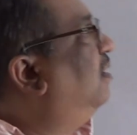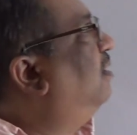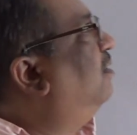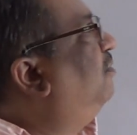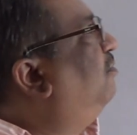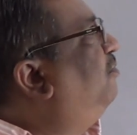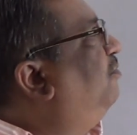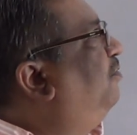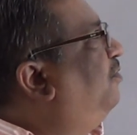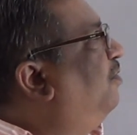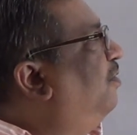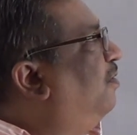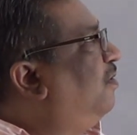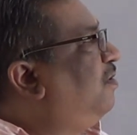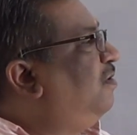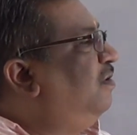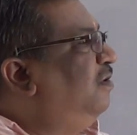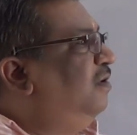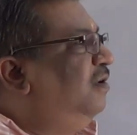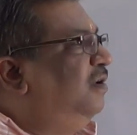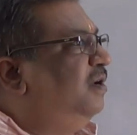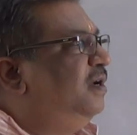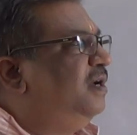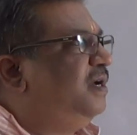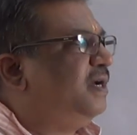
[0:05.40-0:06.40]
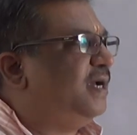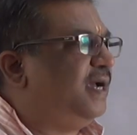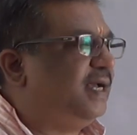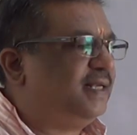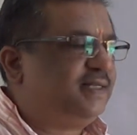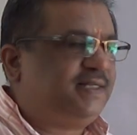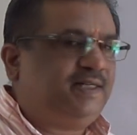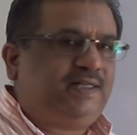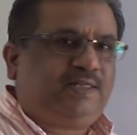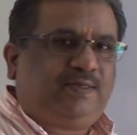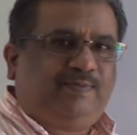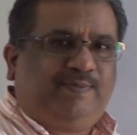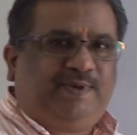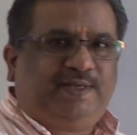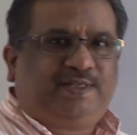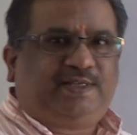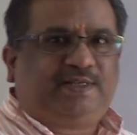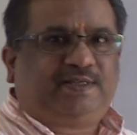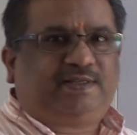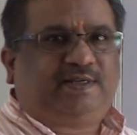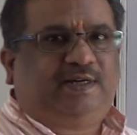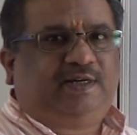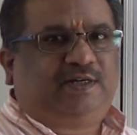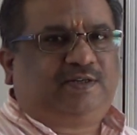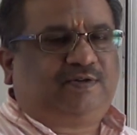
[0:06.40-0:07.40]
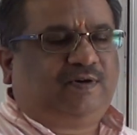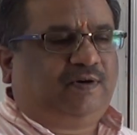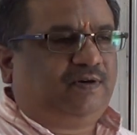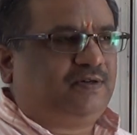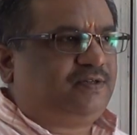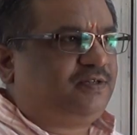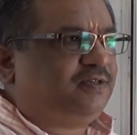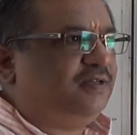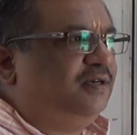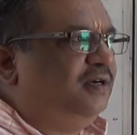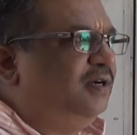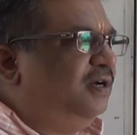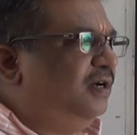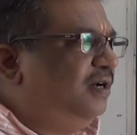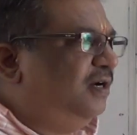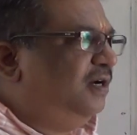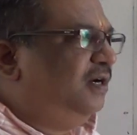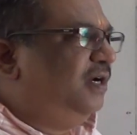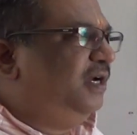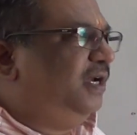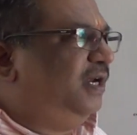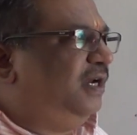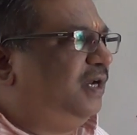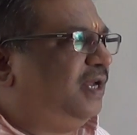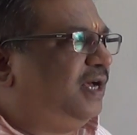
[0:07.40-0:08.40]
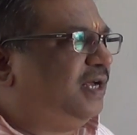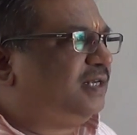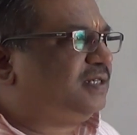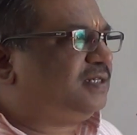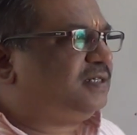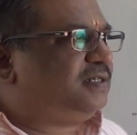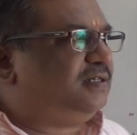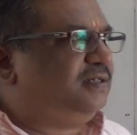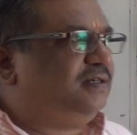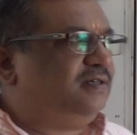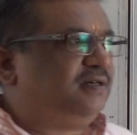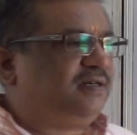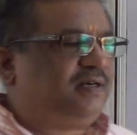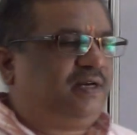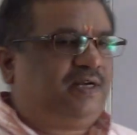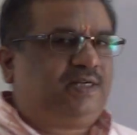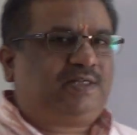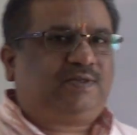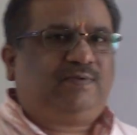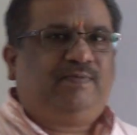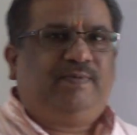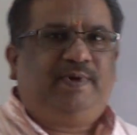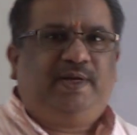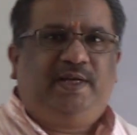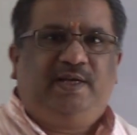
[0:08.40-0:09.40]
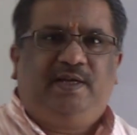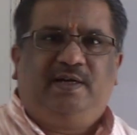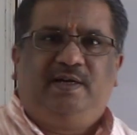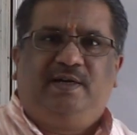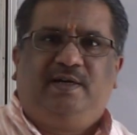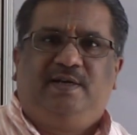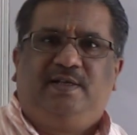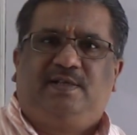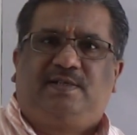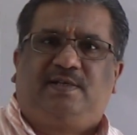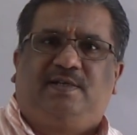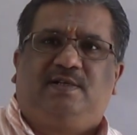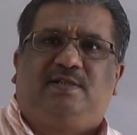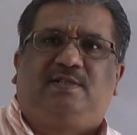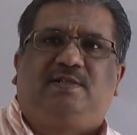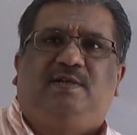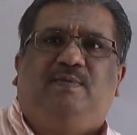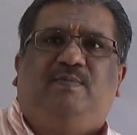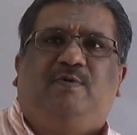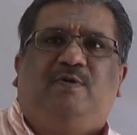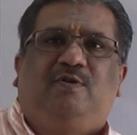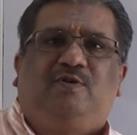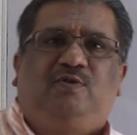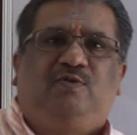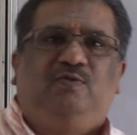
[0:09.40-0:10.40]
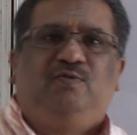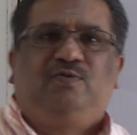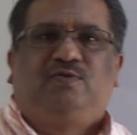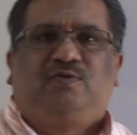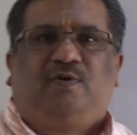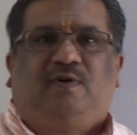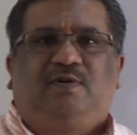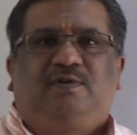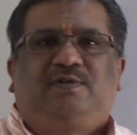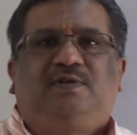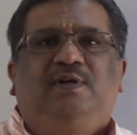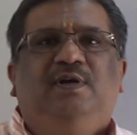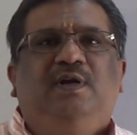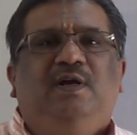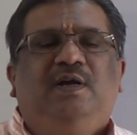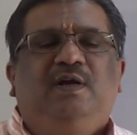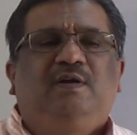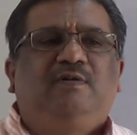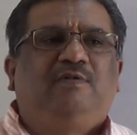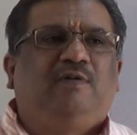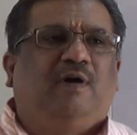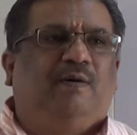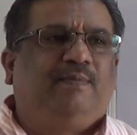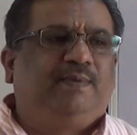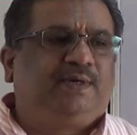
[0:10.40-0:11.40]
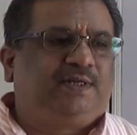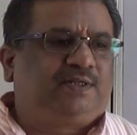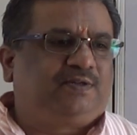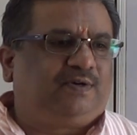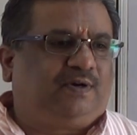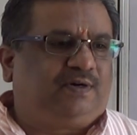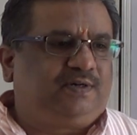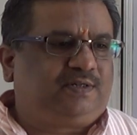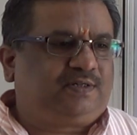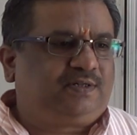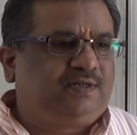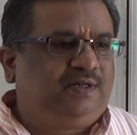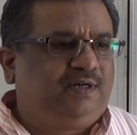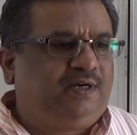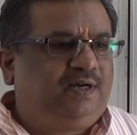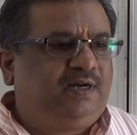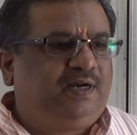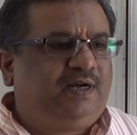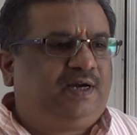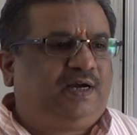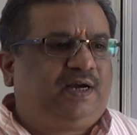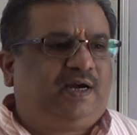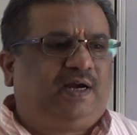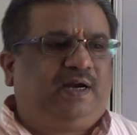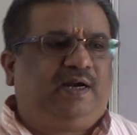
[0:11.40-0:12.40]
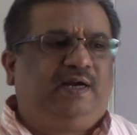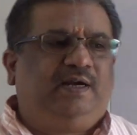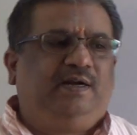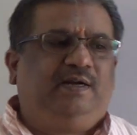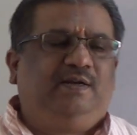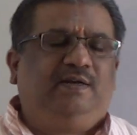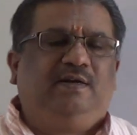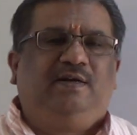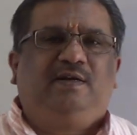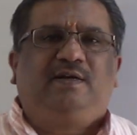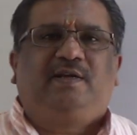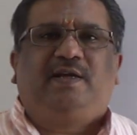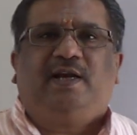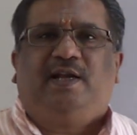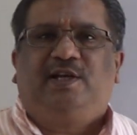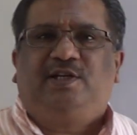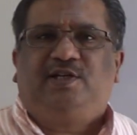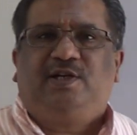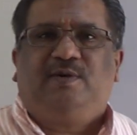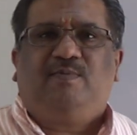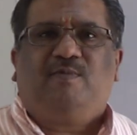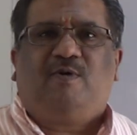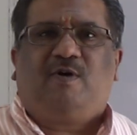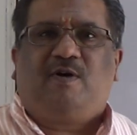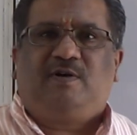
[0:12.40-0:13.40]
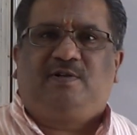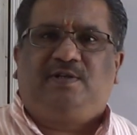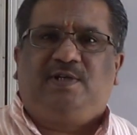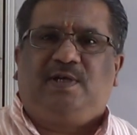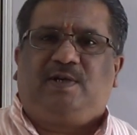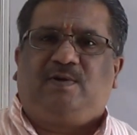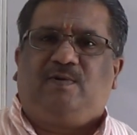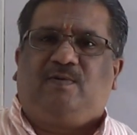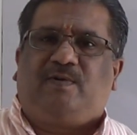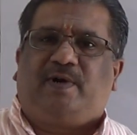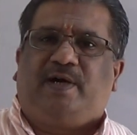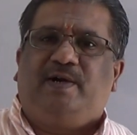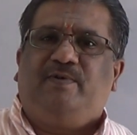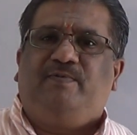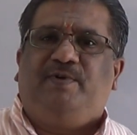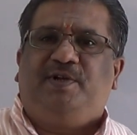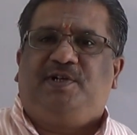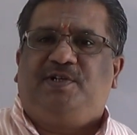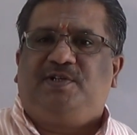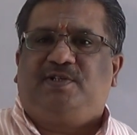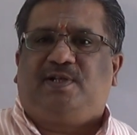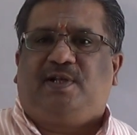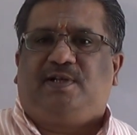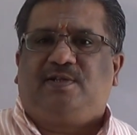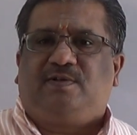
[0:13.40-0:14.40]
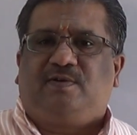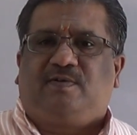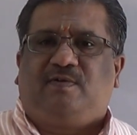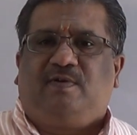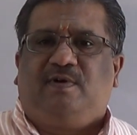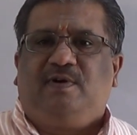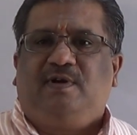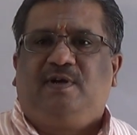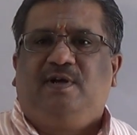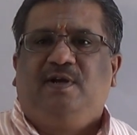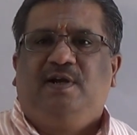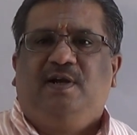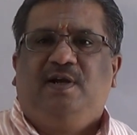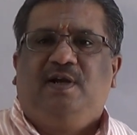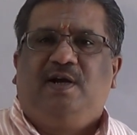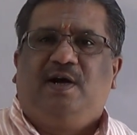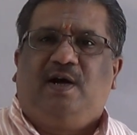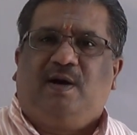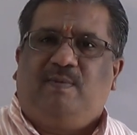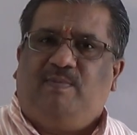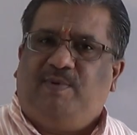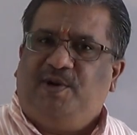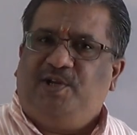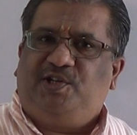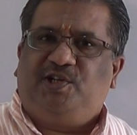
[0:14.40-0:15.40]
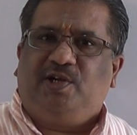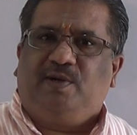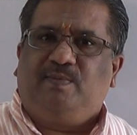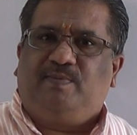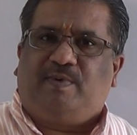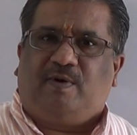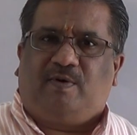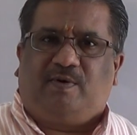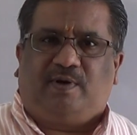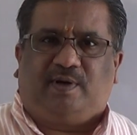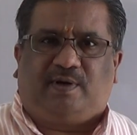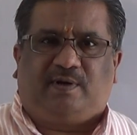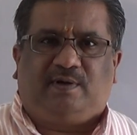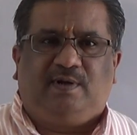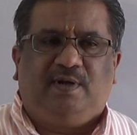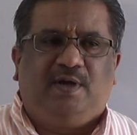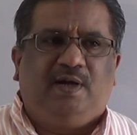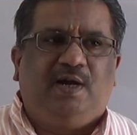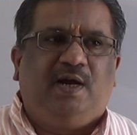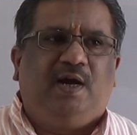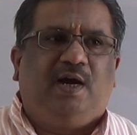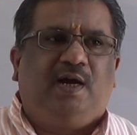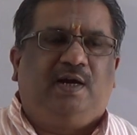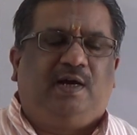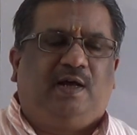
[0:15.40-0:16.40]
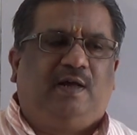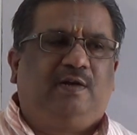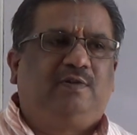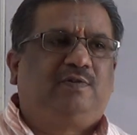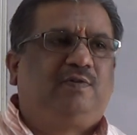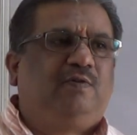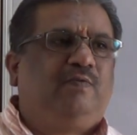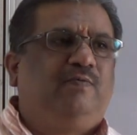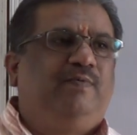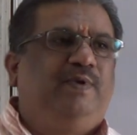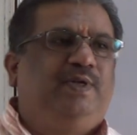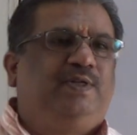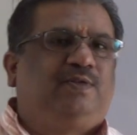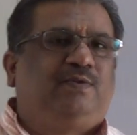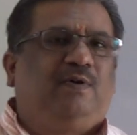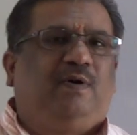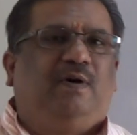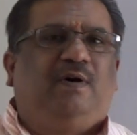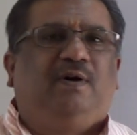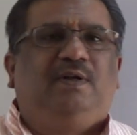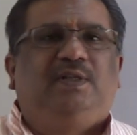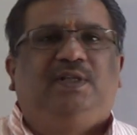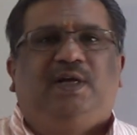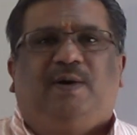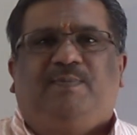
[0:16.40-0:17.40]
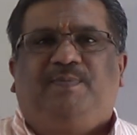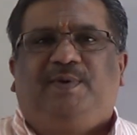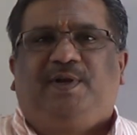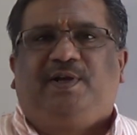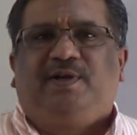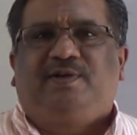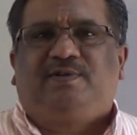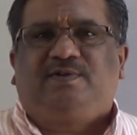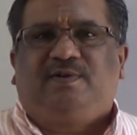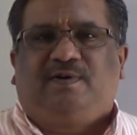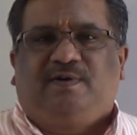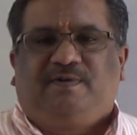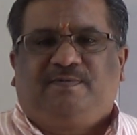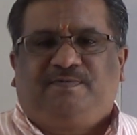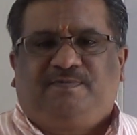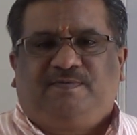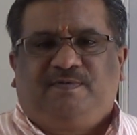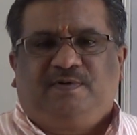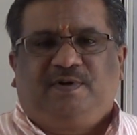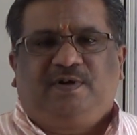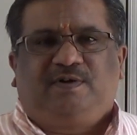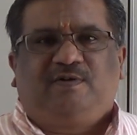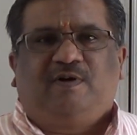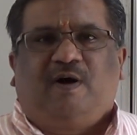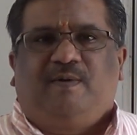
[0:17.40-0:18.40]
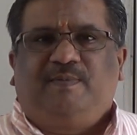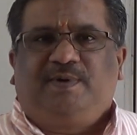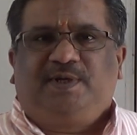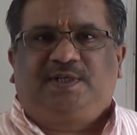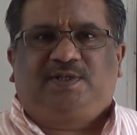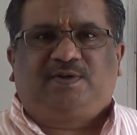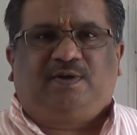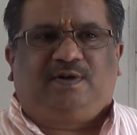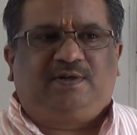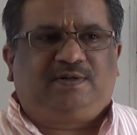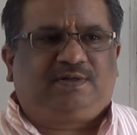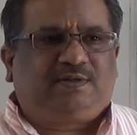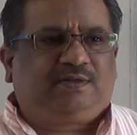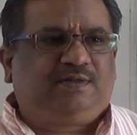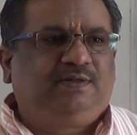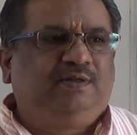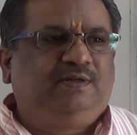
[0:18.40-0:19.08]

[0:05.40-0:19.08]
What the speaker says: 4, acid species and salts. In last class we discussed about two salts, common salt and calcium oxychloride, which is also called a bleaching powder. And also we saw the application of common salt